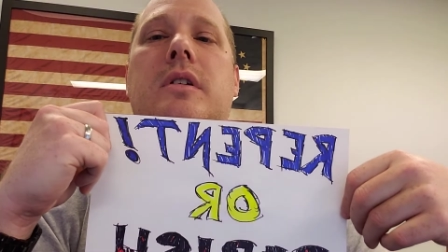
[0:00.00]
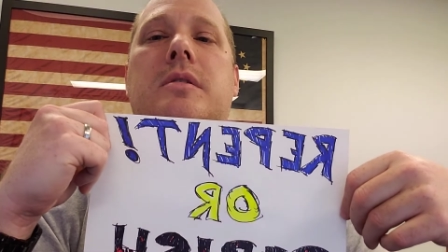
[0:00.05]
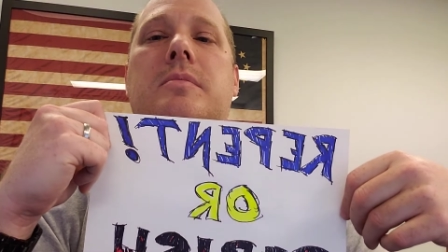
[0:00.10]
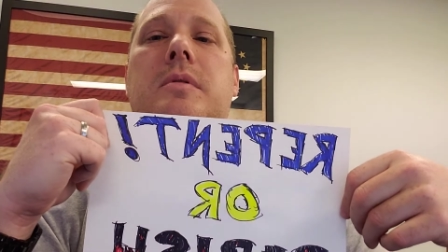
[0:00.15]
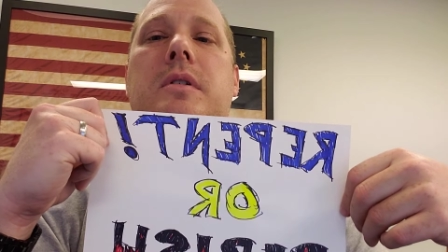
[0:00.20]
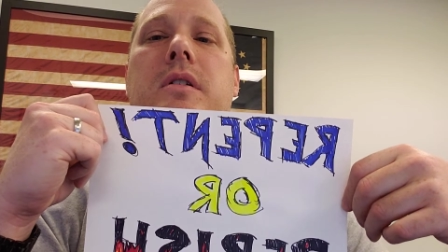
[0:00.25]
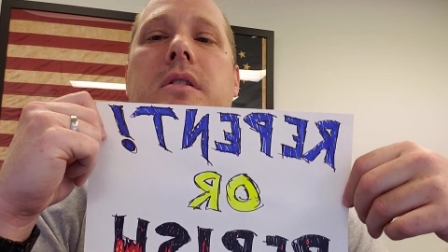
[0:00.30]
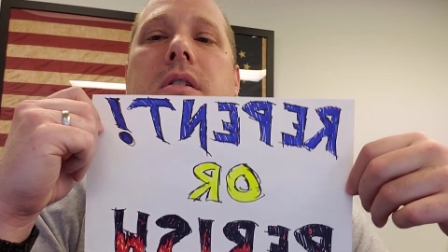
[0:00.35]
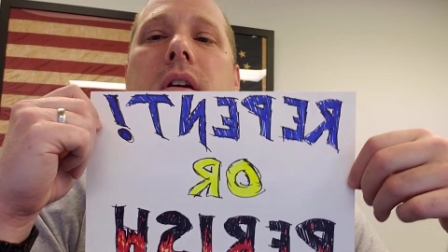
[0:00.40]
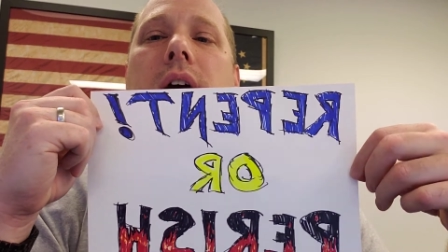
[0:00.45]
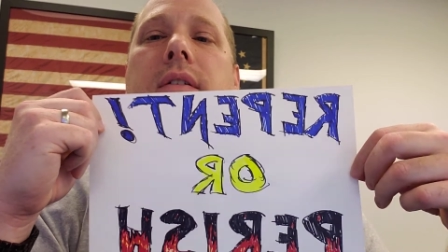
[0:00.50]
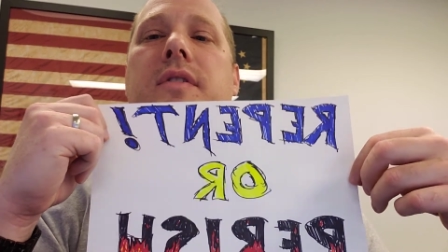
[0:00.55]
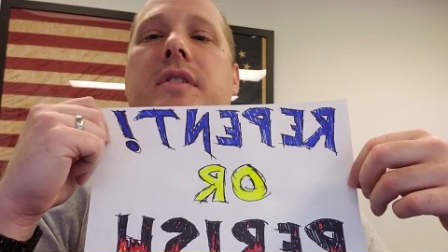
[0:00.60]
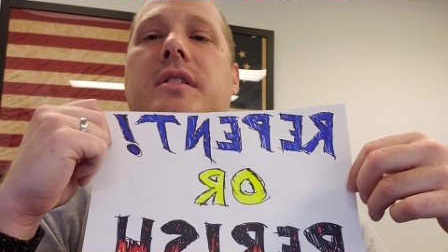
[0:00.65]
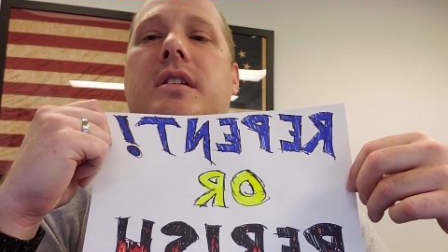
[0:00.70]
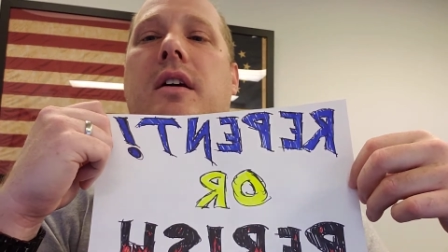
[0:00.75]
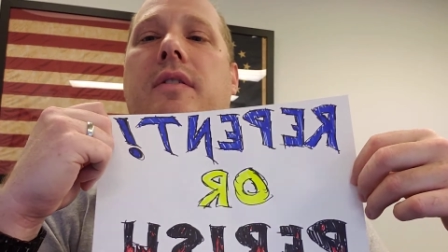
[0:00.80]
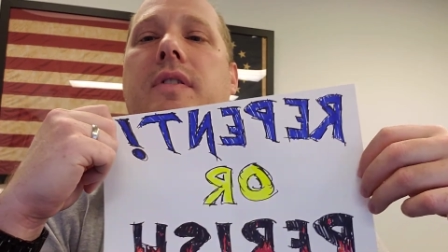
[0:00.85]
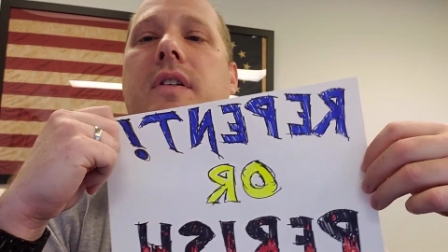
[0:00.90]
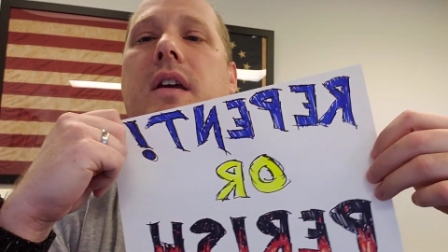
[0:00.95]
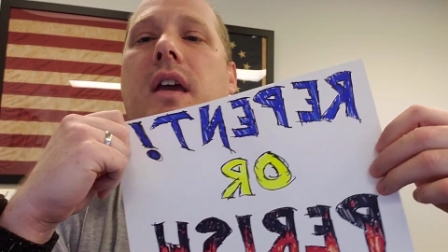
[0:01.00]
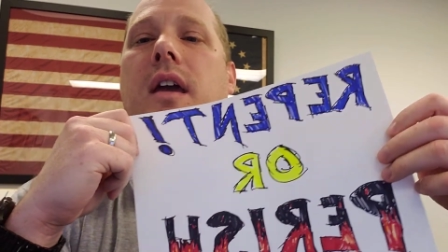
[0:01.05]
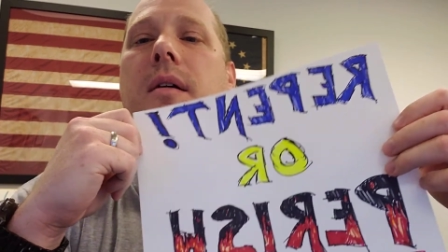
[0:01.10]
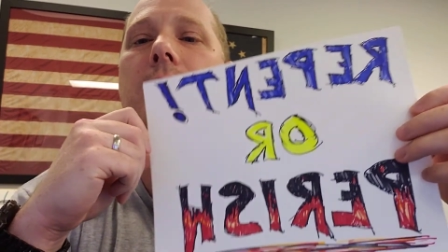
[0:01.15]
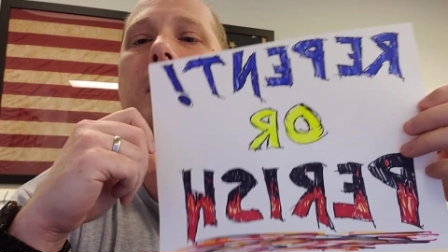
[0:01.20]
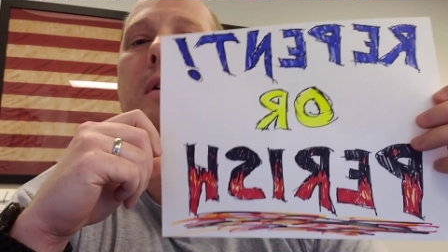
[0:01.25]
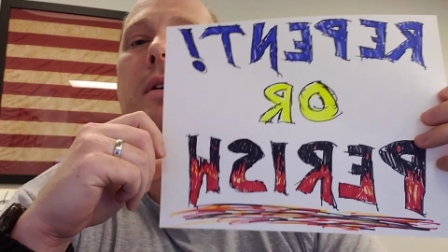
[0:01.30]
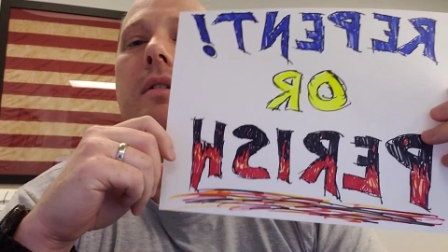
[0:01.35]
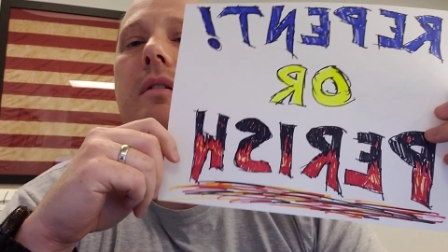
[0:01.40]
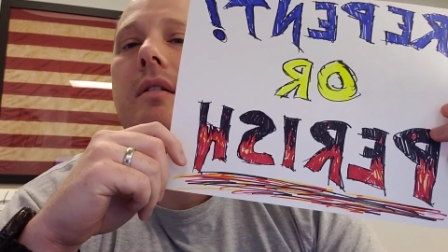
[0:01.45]
It's because I have the selfie cam
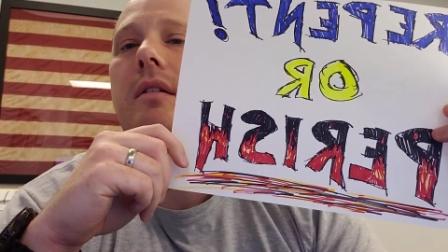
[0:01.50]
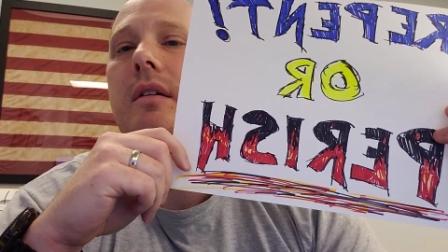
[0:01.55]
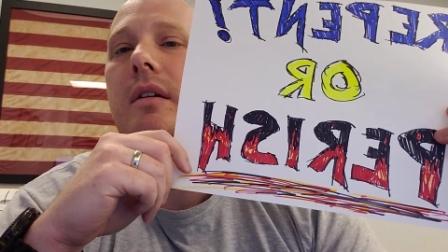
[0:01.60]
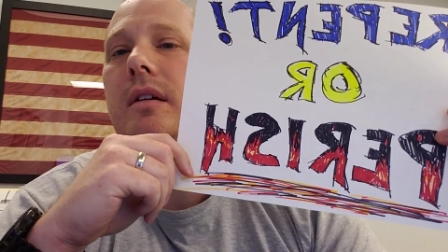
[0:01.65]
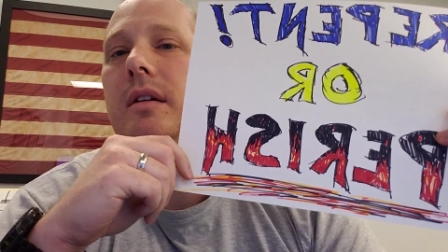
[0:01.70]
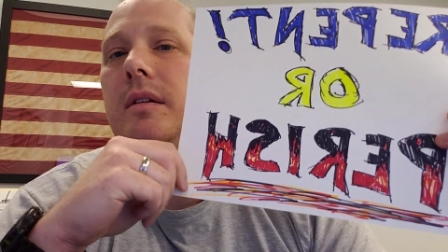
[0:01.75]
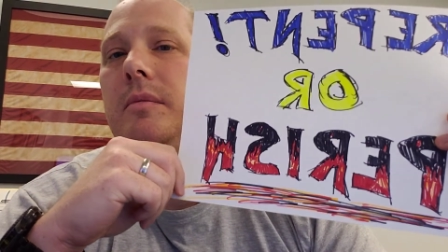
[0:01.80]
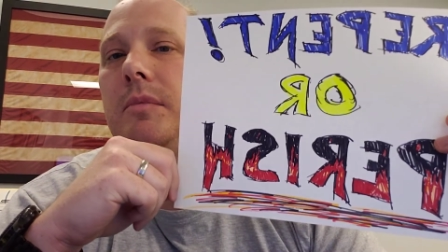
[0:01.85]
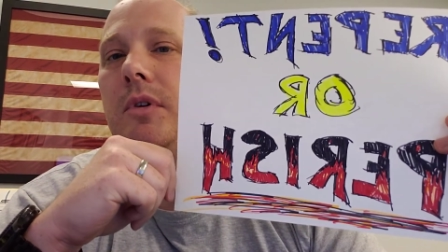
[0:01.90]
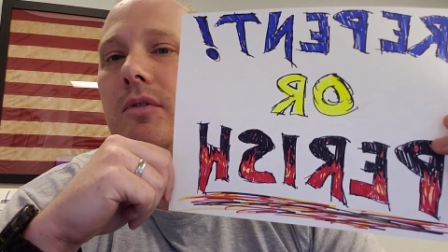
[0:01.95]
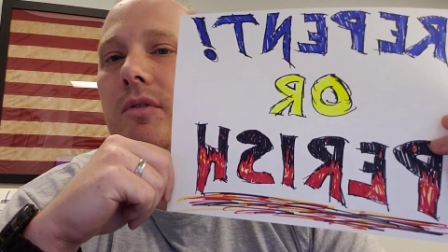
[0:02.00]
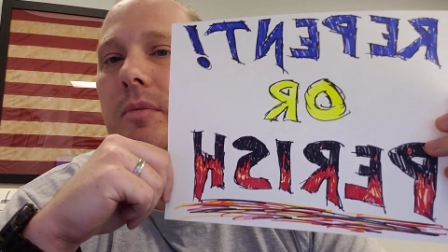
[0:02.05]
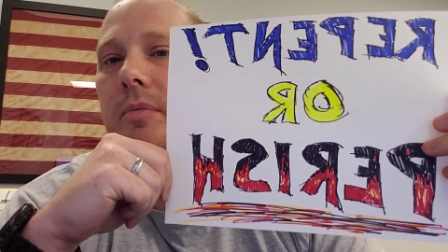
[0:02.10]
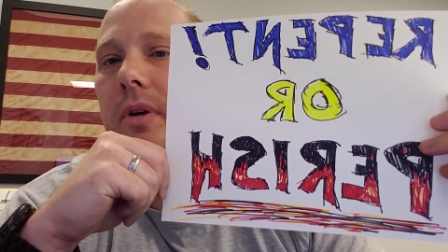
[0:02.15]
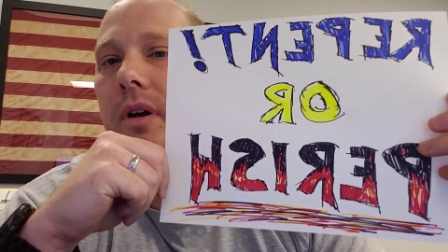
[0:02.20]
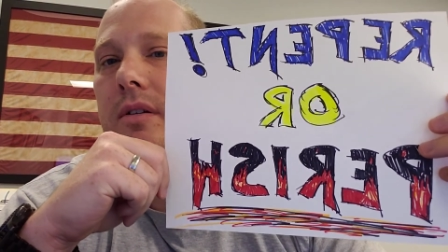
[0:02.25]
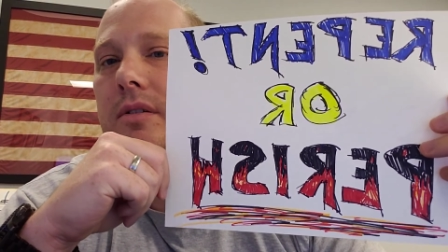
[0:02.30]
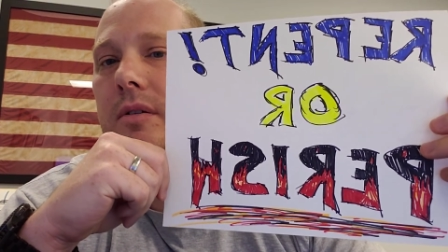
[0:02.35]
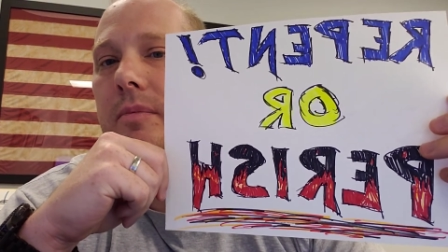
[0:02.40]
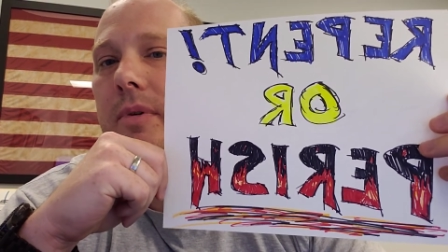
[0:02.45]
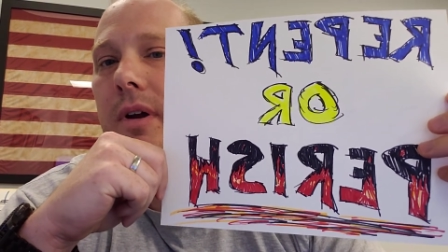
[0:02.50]
on, but repent or